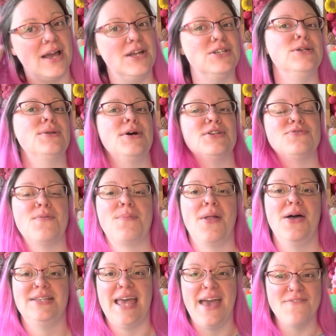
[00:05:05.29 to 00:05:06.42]
I do like to
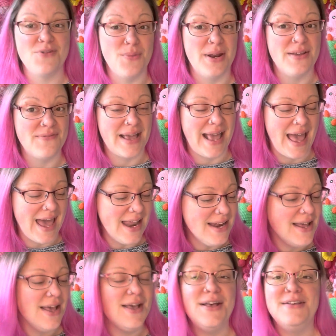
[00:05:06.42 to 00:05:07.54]
reply to everyone if I can.
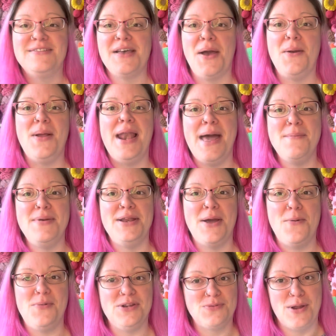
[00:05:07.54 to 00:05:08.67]
So let me know
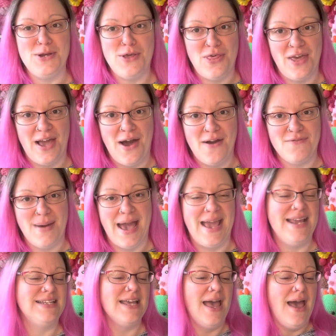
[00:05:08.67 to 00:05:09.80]
which one you think I've
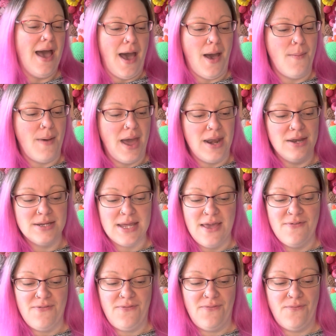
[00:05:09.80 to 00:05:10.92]
made. And
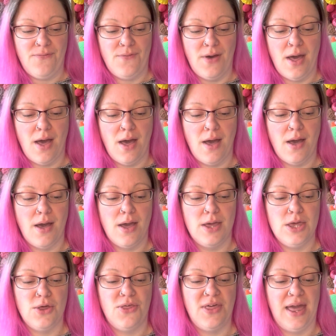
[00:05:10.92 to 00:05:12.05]
if
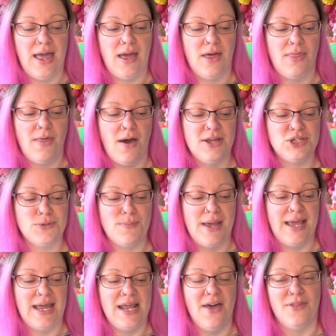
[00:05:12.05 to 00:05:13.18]
you think that I should
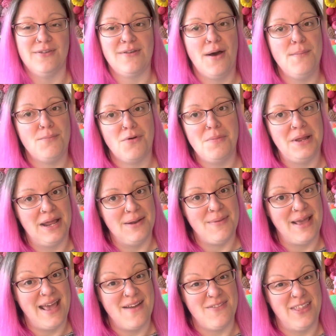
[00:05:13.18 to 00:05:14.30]
make any others, I'm probably going to
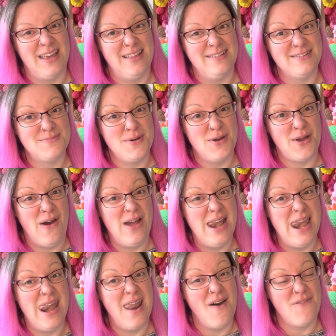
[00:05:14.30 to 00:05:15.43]
make everything in this book. I
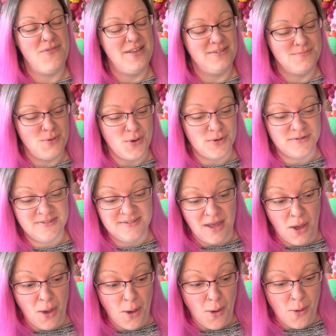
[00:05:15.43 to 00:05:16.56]
love this book
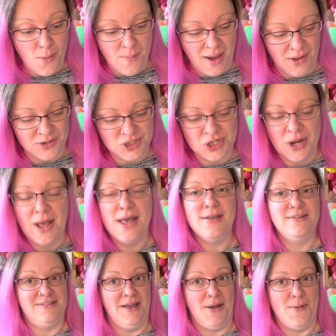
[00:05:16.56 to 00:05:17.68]
so much.
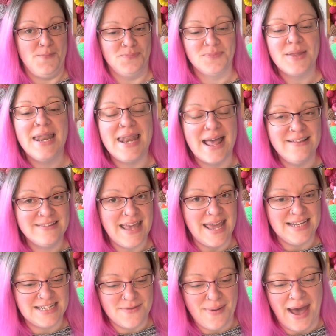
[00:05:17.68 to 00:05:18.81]
So let's get
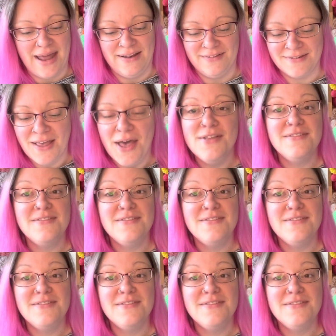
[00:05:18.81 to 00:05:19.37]
into the patterns.